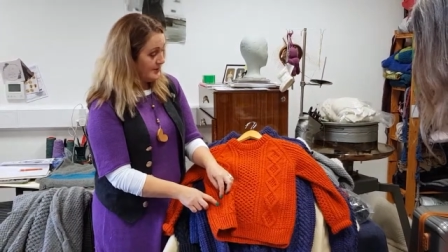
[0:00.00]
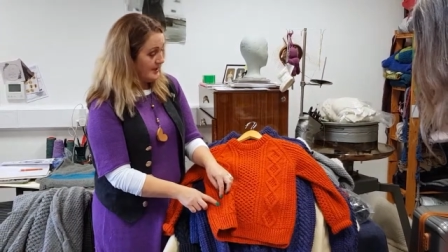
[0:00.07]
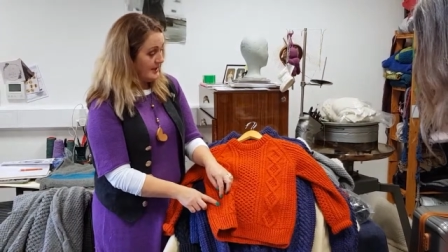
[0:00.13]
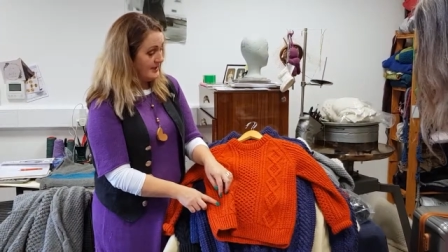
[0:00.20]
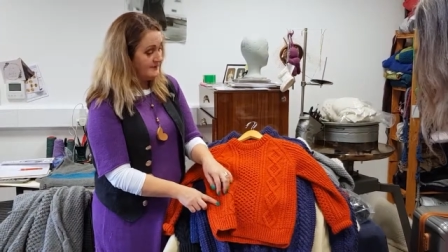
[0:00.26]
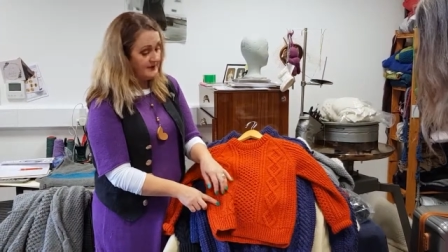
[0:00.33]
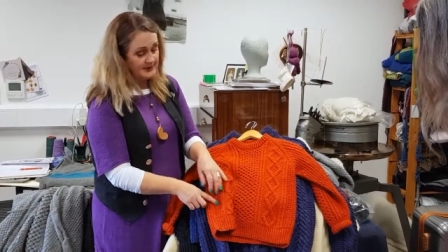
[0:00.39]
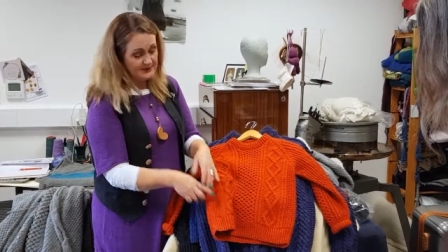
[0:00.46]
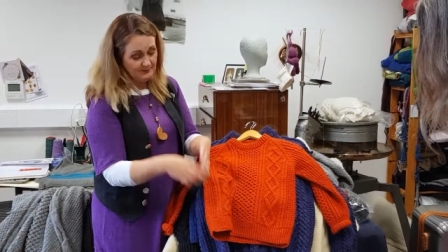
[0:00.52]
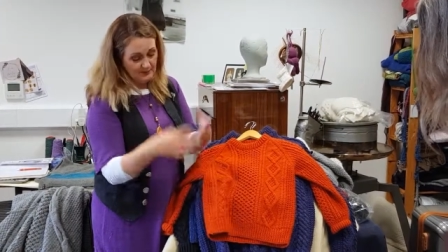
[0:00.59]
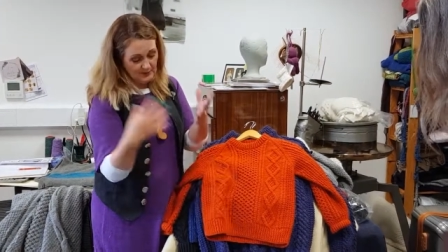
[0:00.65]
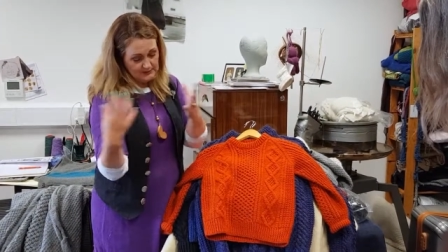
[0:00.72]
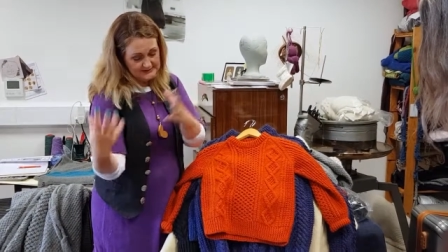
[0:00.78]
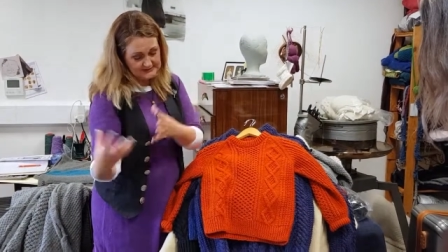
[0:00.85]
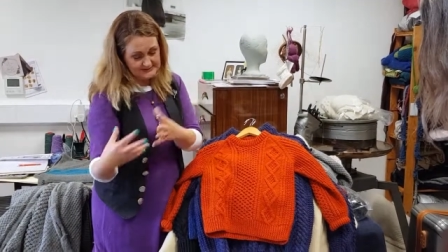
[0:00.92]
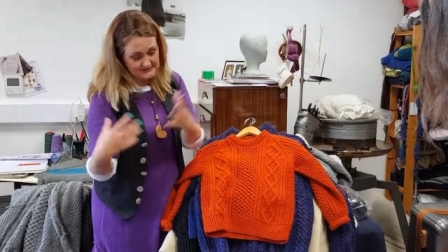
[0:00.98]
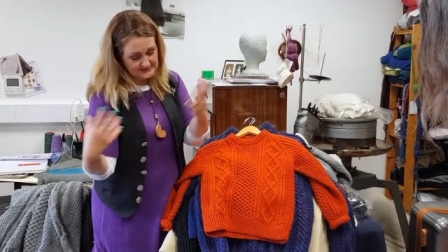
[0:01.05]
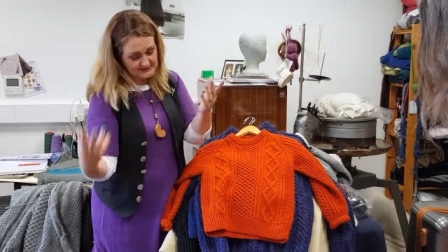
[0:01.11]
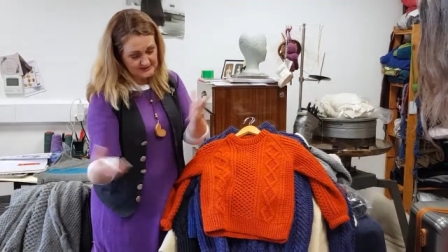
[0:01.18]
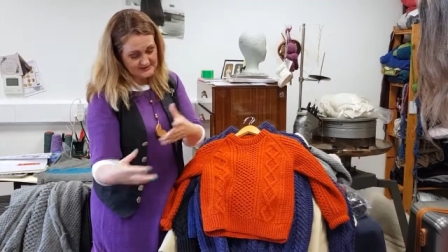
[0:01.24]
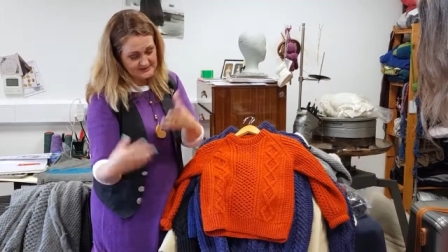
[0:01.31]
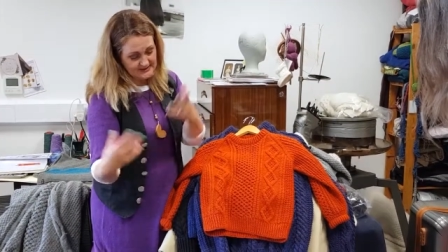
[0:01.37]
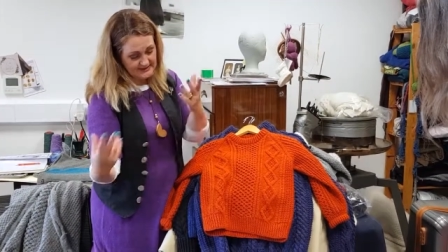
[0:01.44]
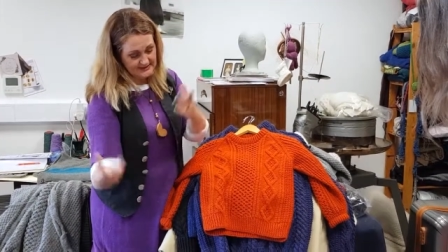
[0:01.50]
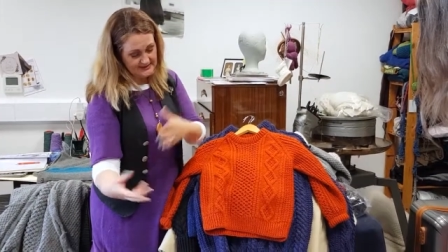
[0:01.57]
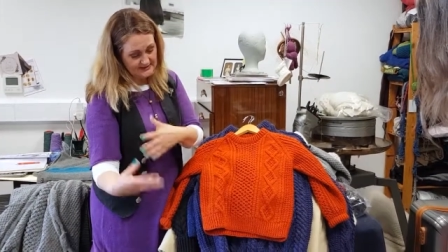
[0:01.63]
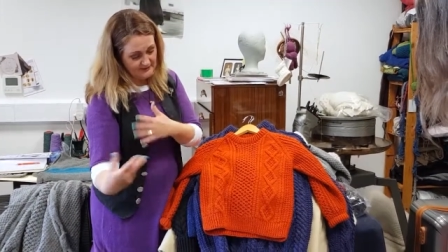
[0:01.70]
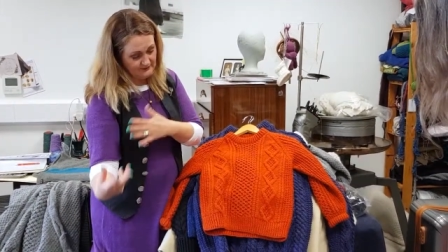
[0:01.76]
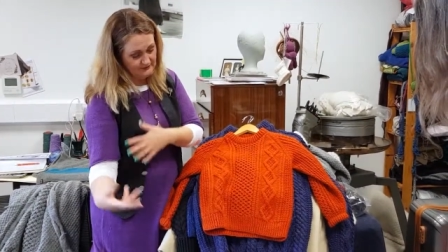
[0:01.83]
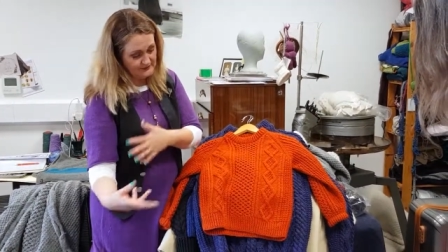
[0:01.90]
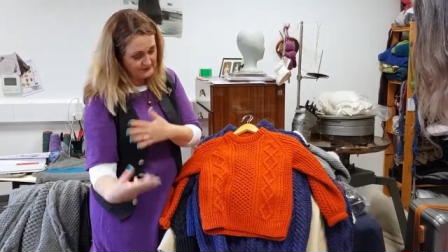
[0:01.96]
and that the moss stitch had taken
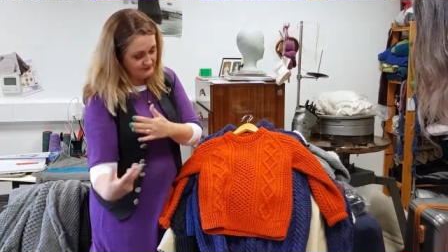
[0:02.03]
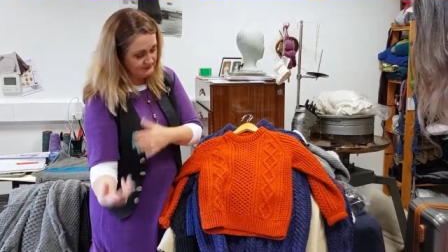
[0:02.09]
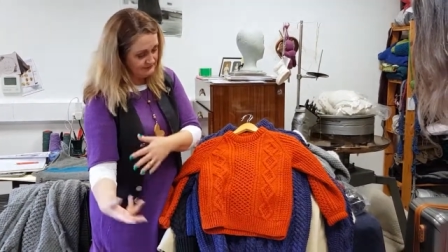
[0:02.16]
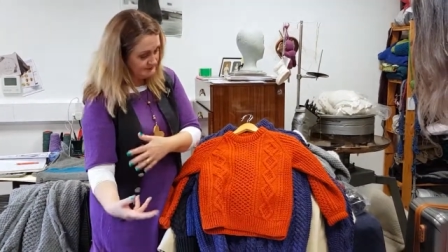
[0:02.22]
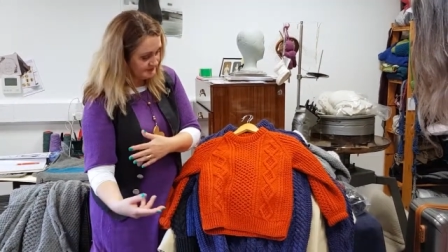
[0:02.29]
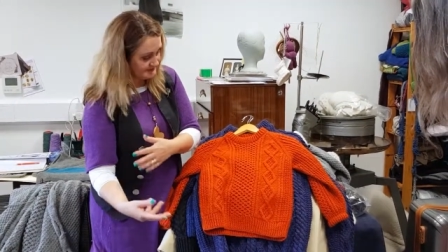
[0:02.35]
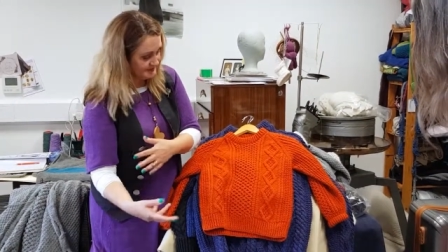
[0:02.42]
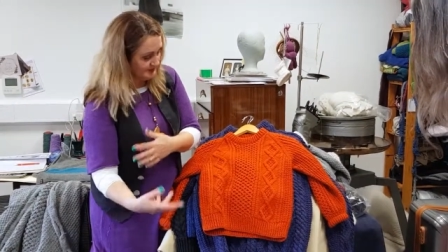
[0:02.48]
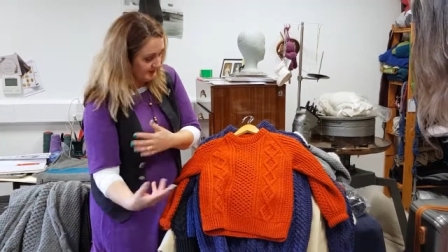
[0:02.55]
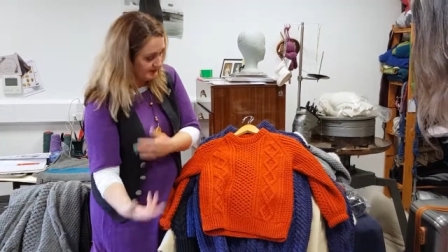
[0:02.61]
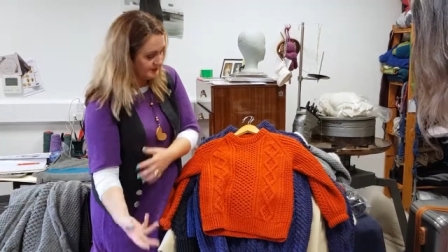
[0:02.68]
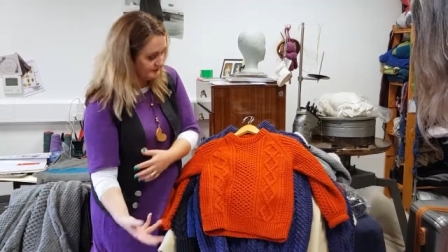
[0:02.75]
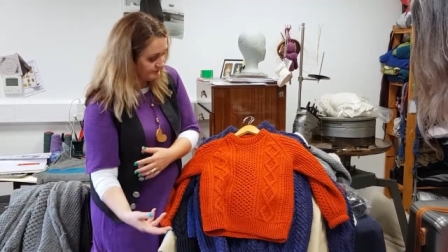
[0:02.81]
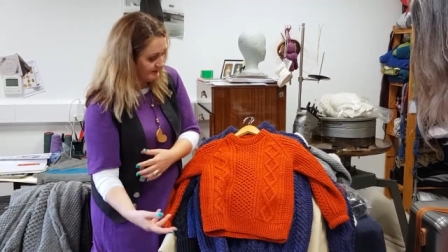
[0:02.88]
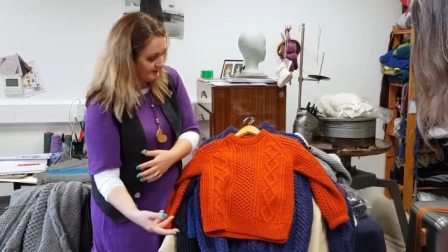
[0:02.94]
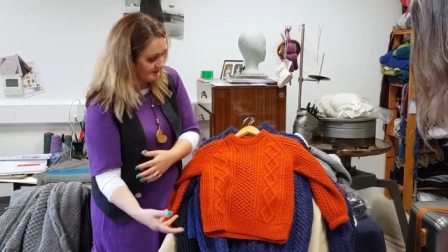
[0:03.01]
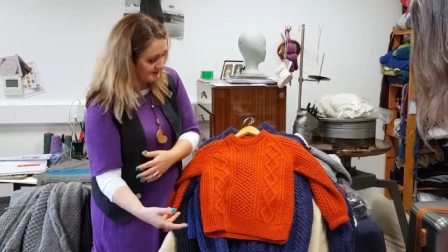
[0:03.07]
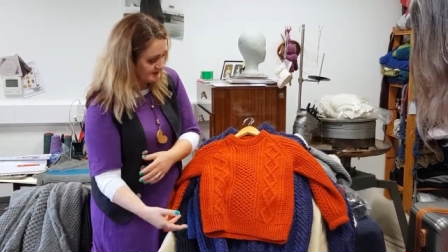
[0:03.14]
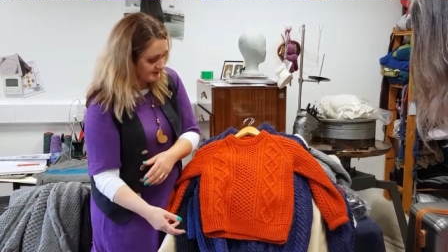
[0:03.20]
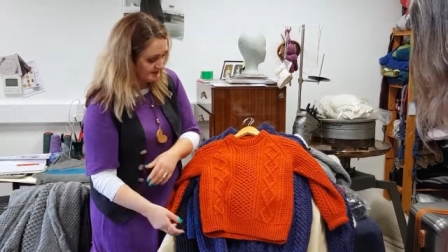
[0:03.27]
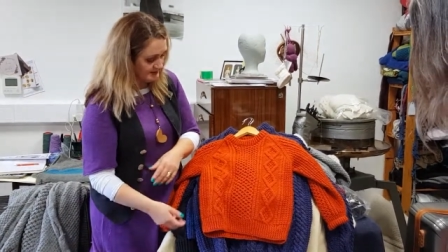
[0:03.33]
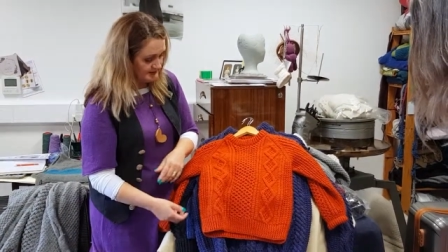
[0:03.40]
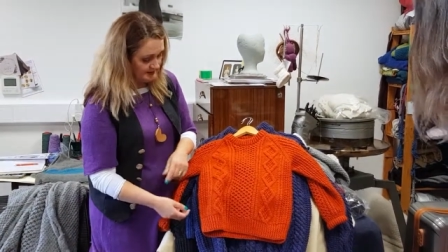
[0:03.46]
over so much from it.